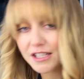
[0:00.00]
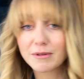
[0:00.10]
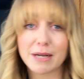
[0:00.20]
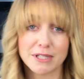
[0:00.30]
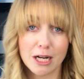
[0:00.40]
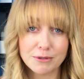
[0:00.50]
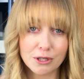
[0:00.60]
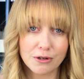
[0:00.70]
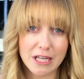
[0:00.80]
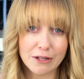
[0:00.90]
Sometimes it helps to
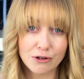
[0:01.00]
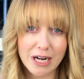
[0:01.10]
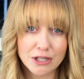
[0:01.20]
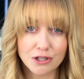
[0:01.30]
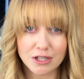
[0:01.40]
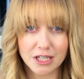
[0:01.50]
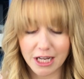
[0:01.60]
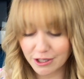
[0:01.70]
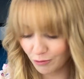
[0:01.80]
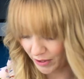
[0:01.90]
go the other direction just to
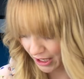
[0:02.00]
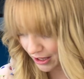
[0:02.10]
catch everybody